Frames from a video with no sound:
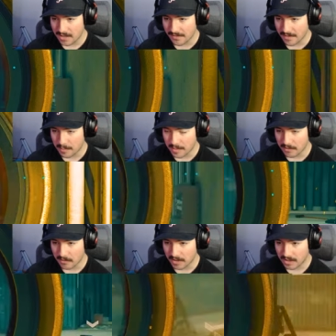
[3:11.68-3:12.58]
does a V P N
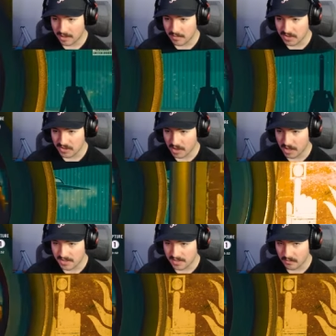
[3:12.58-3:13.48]
work? How much does it
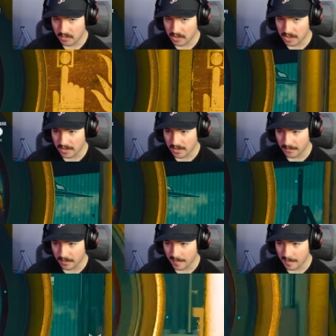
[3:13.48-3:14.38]
cost? What do you need to do
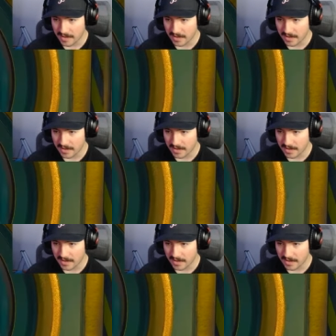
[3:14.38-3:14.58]
for a V P